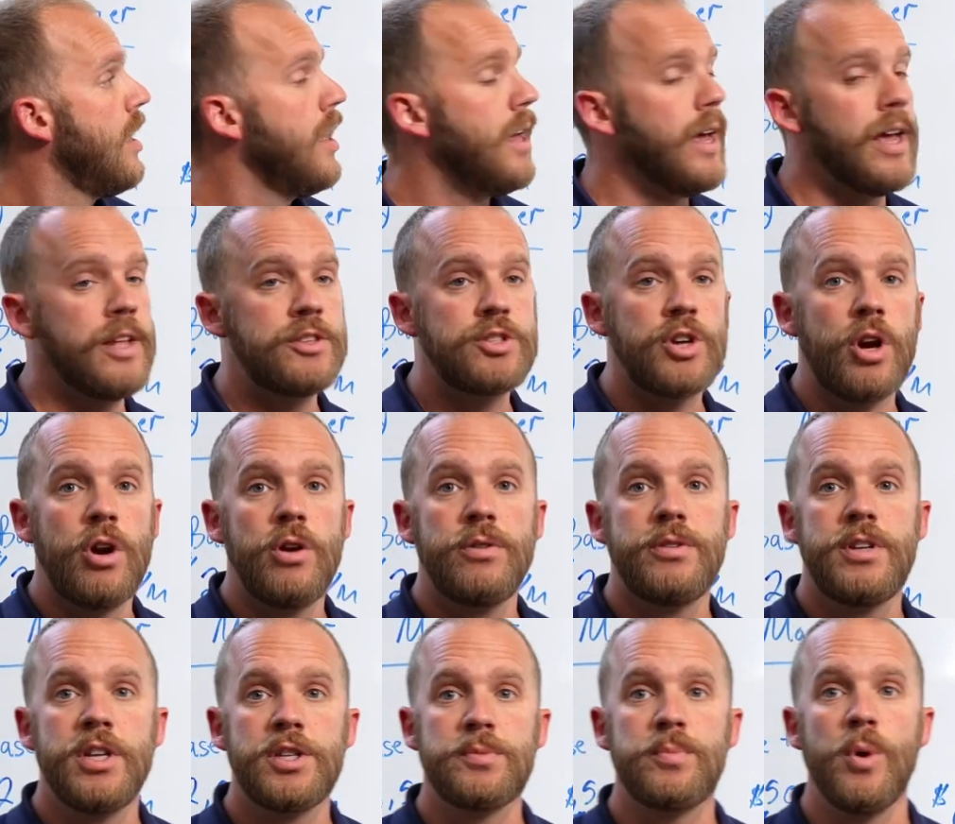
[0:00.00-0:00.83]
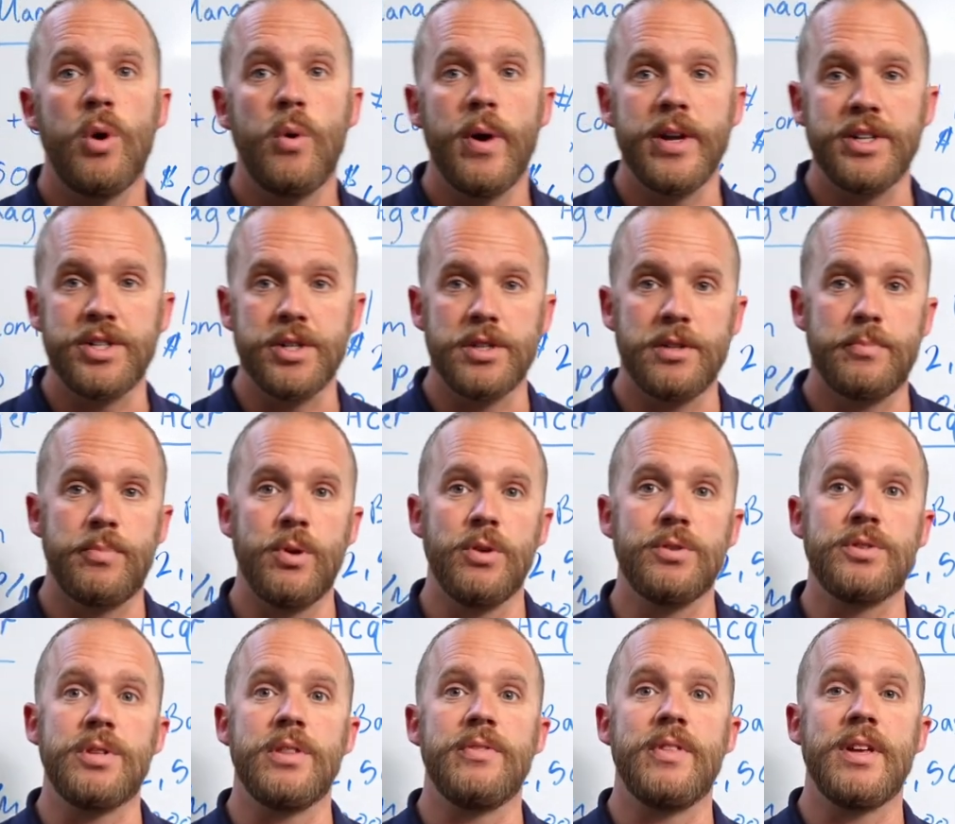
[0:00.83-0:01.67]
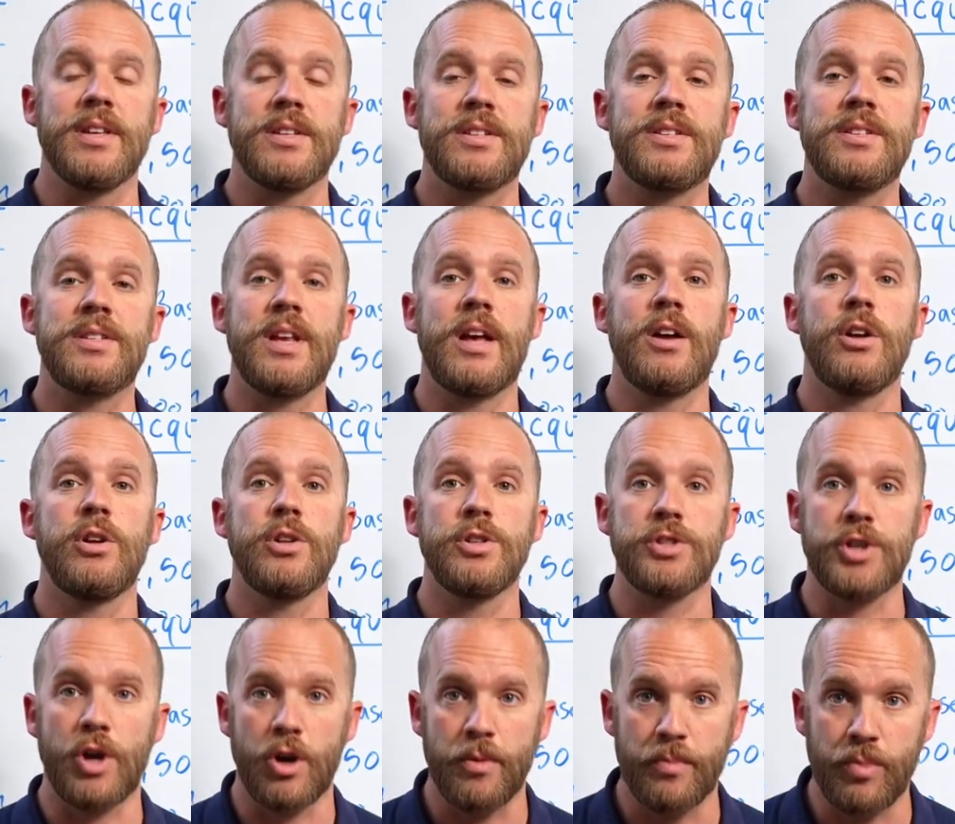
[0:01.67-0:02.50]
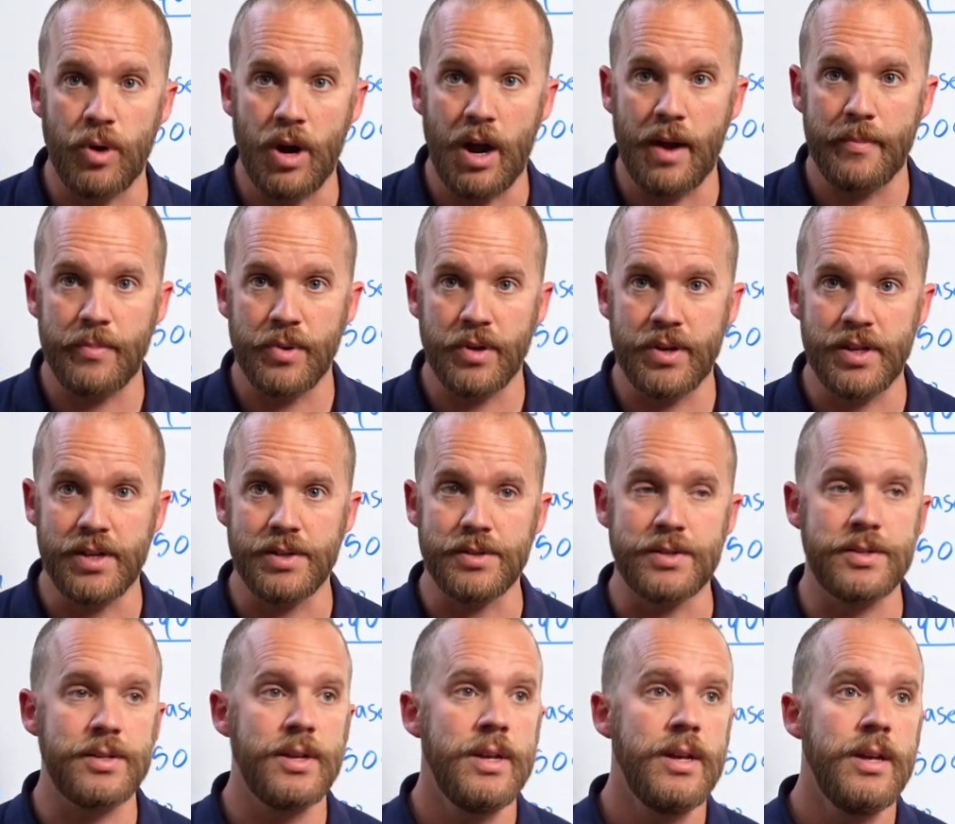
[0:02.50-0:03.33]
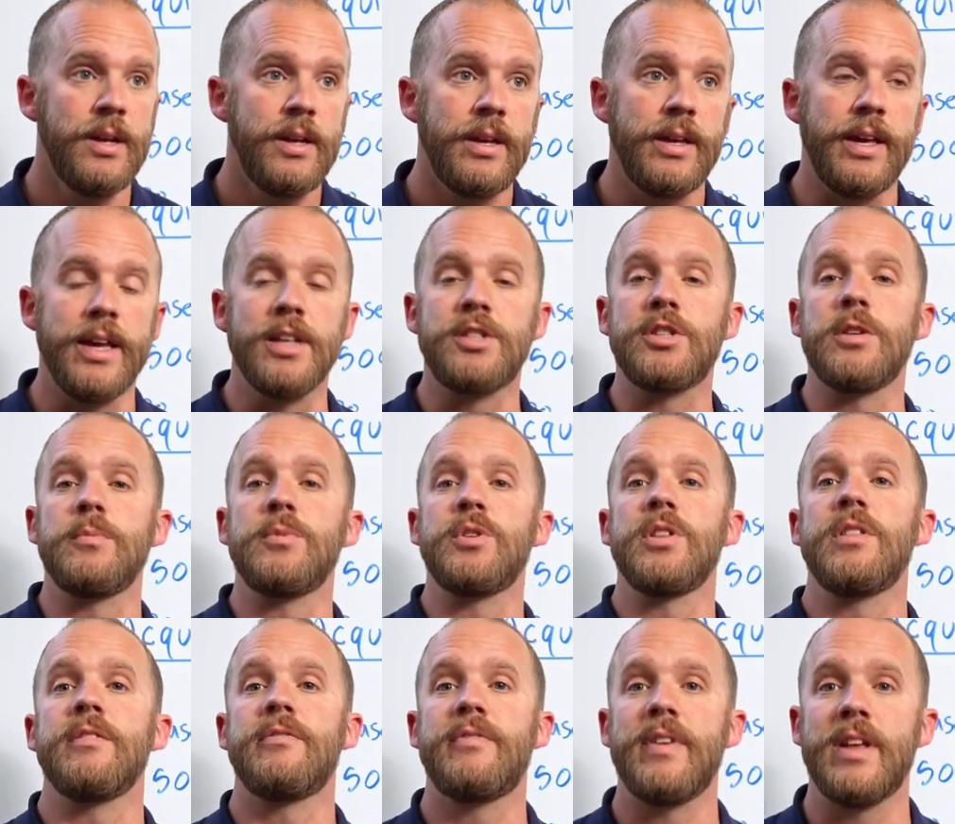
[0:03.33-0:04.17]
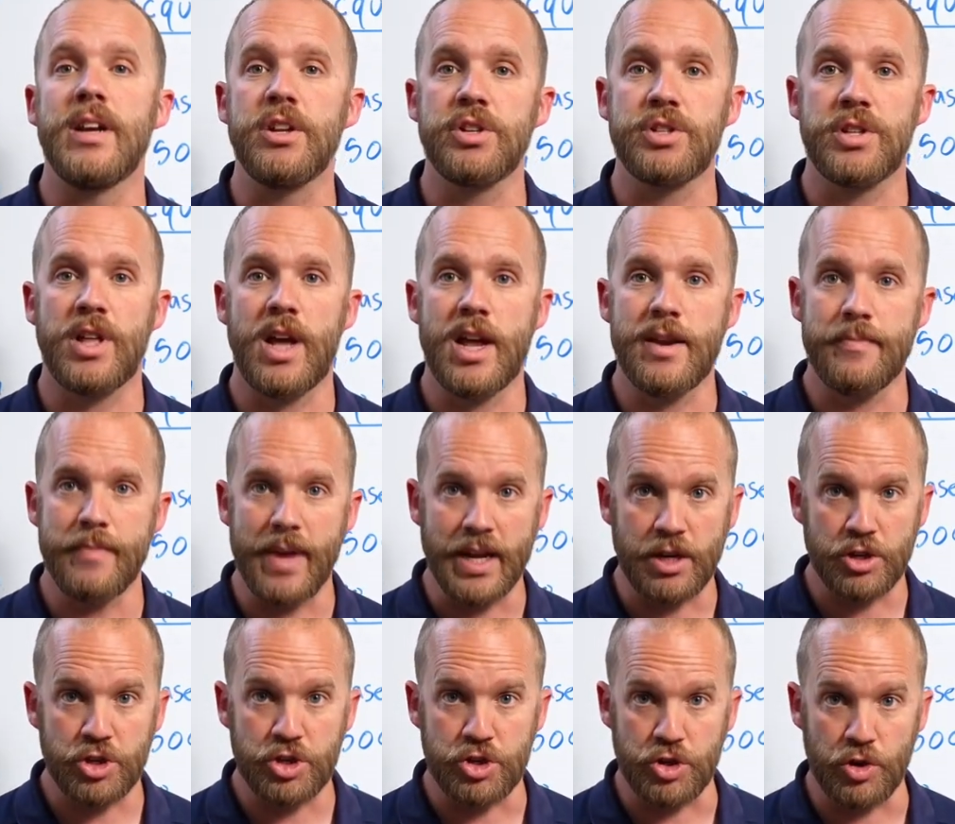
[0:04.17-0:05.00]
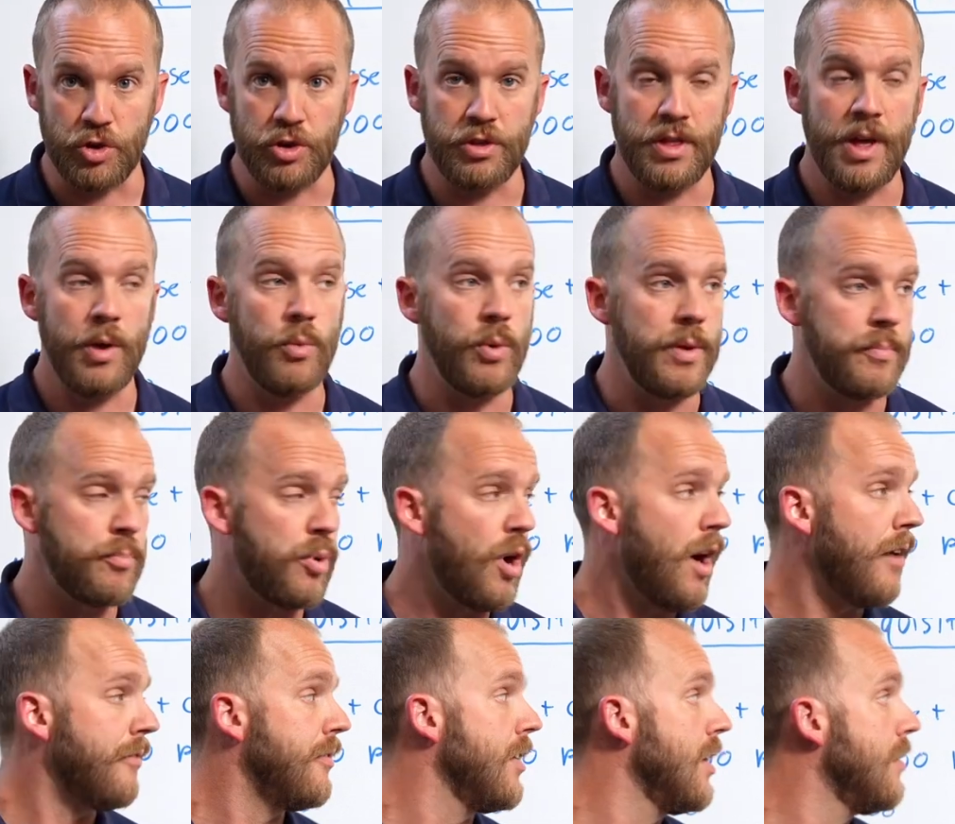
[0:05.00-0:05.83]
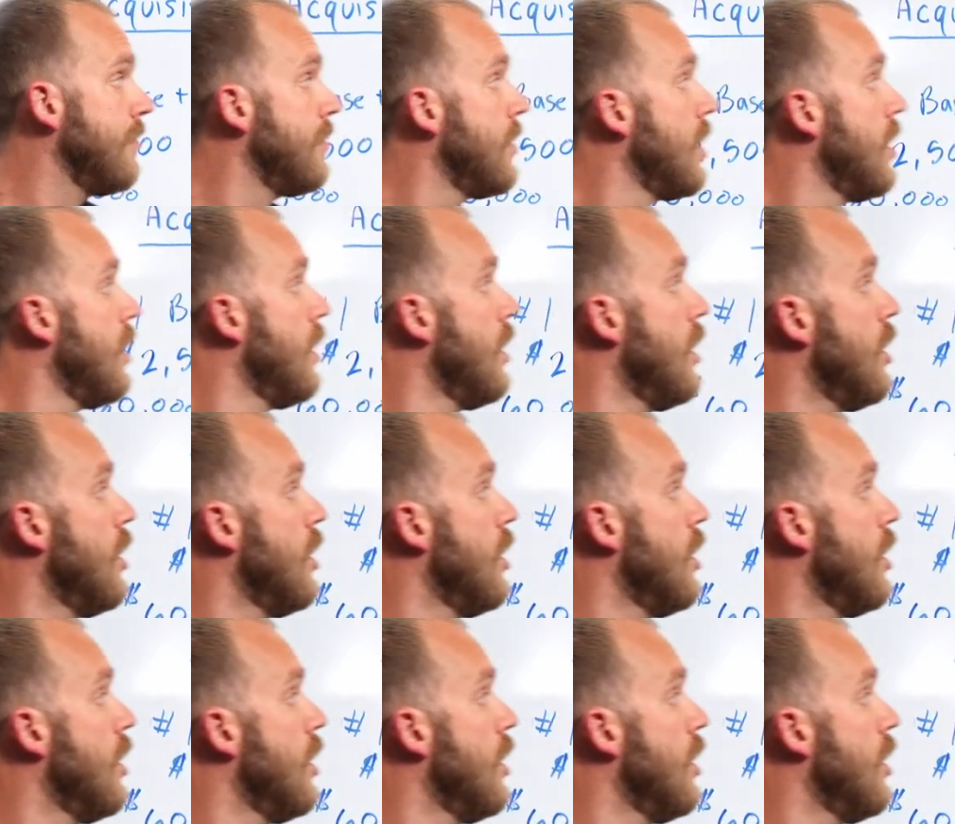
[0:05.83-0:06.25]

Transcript: It's our Dispo agent, the person that sells our properties, gets them to the finish line, makes sure that we profit.